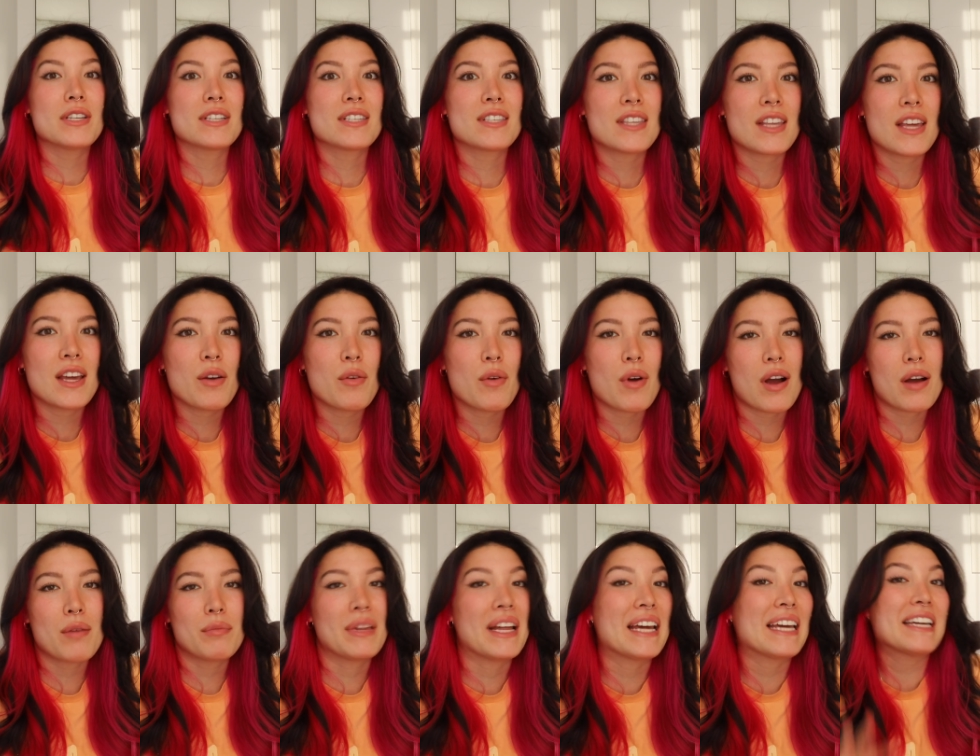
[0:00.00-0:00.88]
thing where
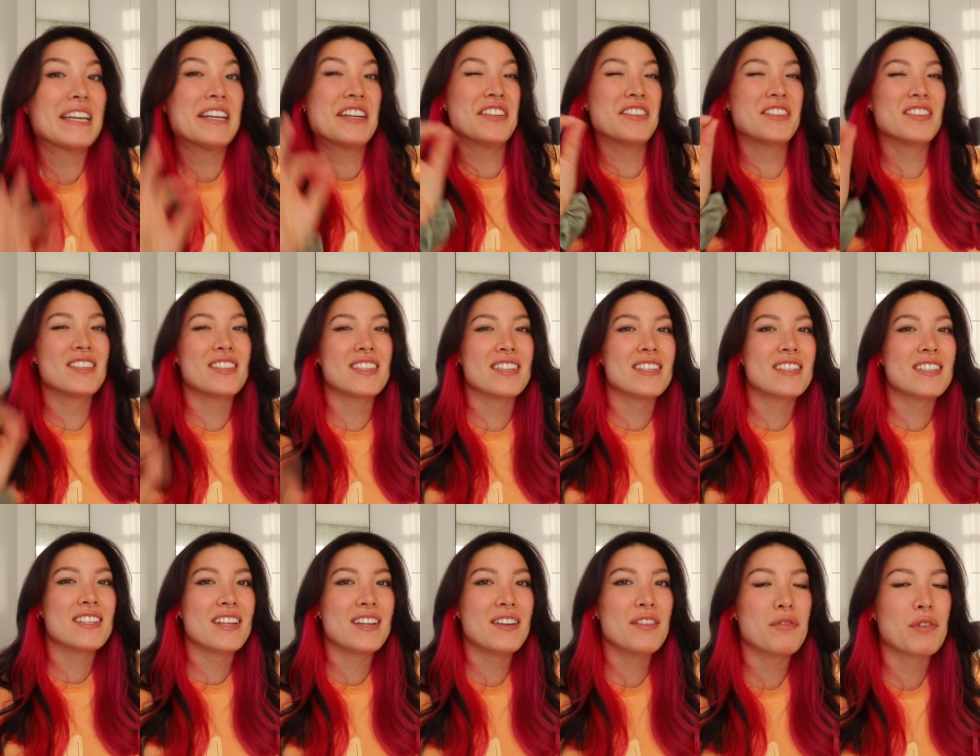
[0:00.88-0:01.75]
I'm like
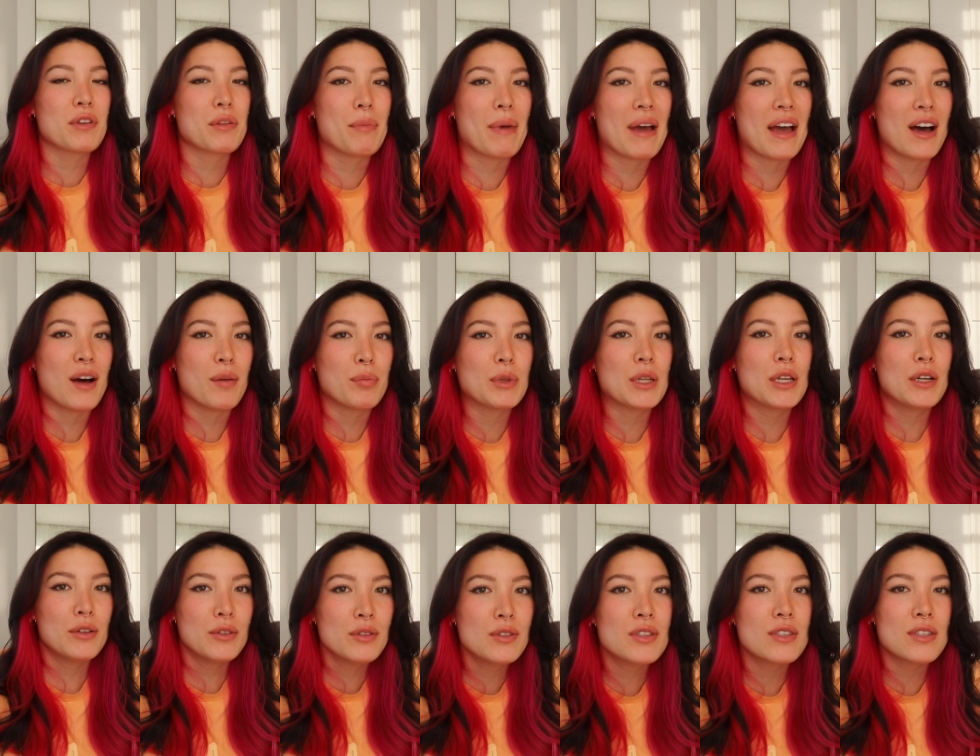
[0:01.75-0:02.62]
consistent with my
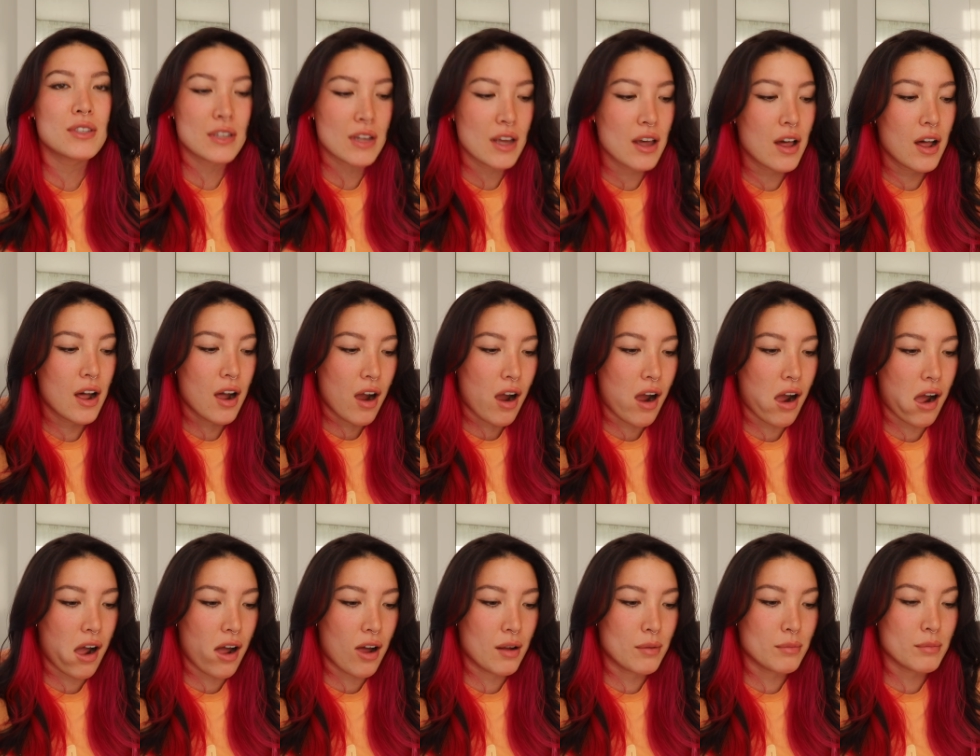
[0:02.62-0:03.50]
uploads.
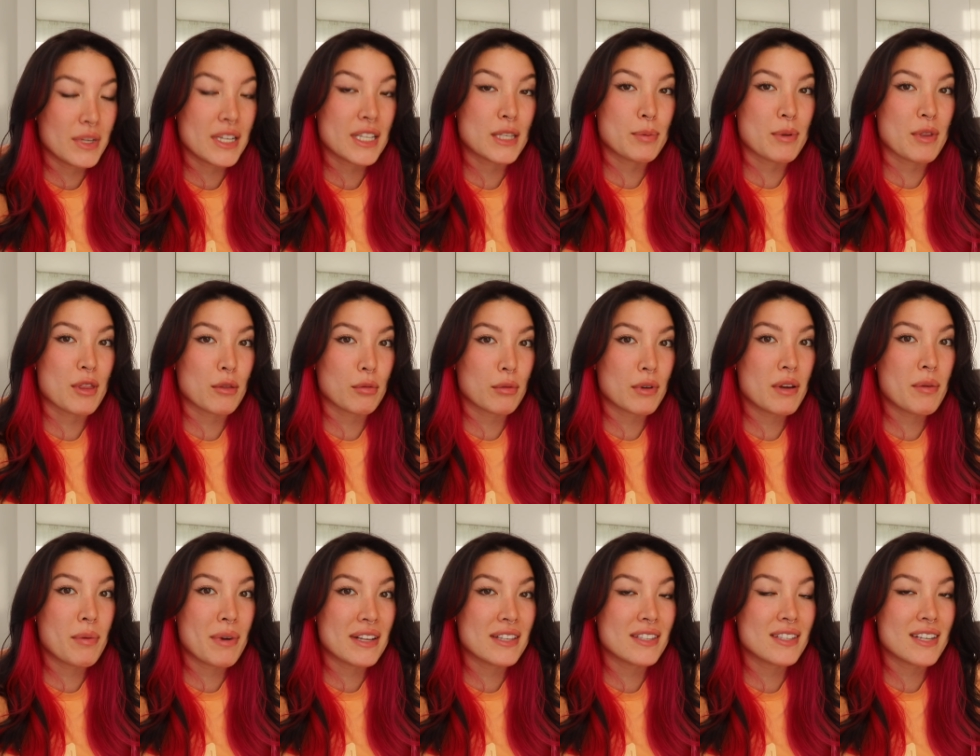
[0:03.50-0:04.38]
It's been 3
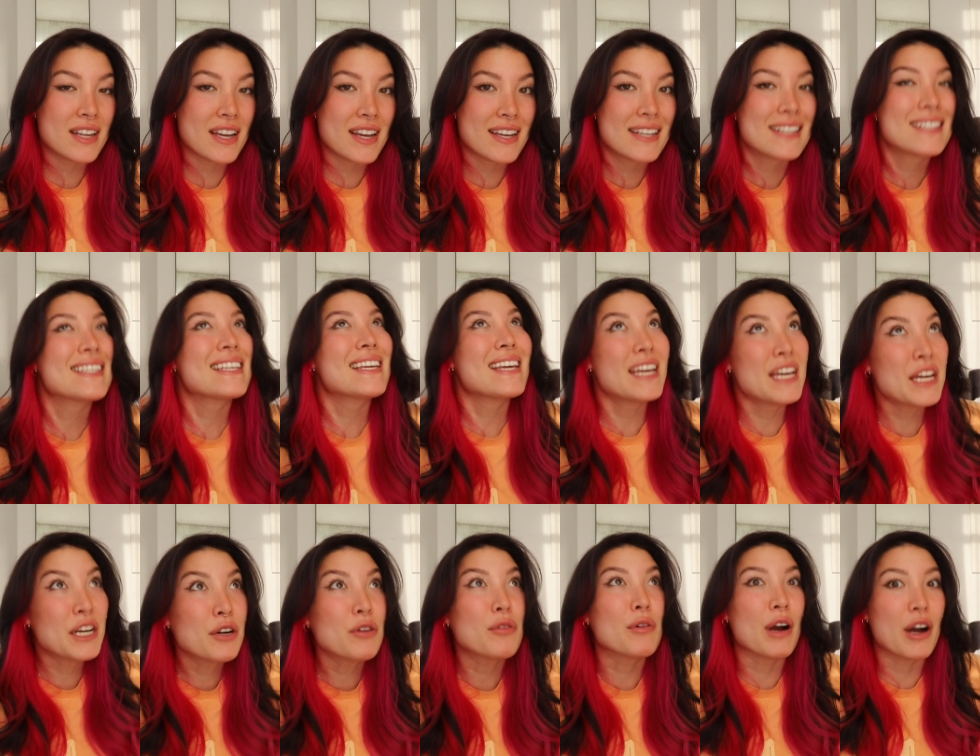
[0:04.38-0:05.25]
Wednesdays
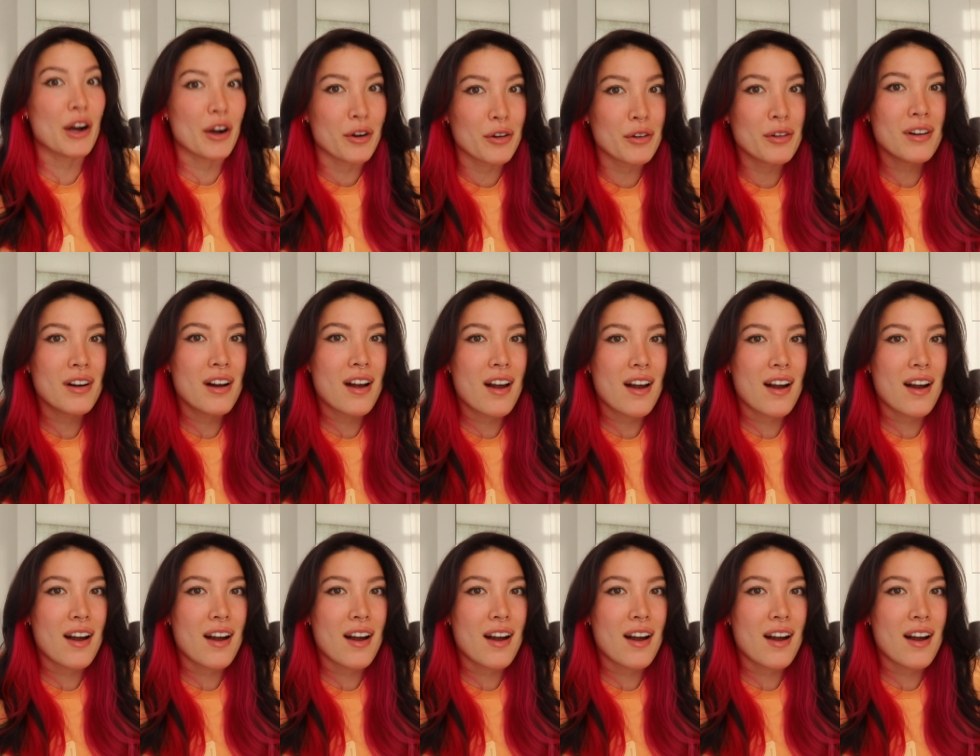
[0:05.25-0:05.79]
in a row.